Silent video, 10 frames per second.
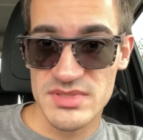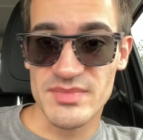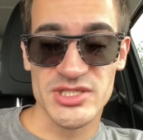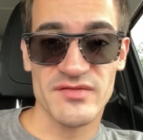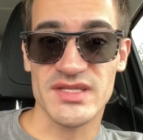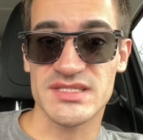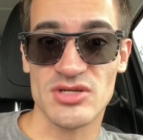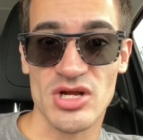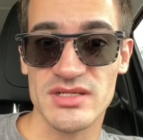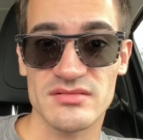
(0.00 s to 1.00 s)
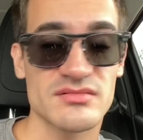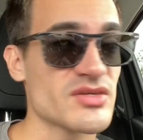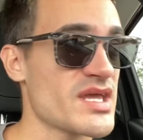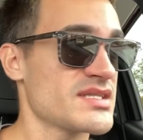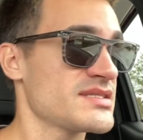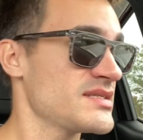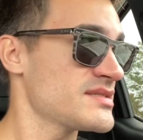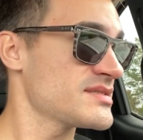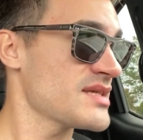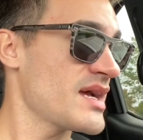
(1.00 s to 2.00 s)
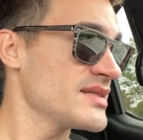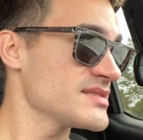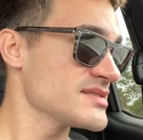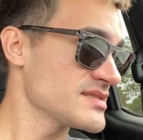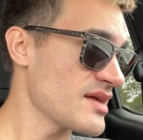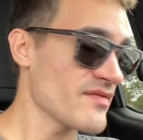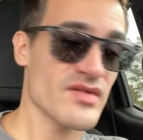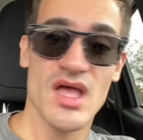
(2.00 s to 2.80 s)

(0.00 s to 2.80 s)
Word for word: Especially if it gets dark and you can't see the signs and stuff.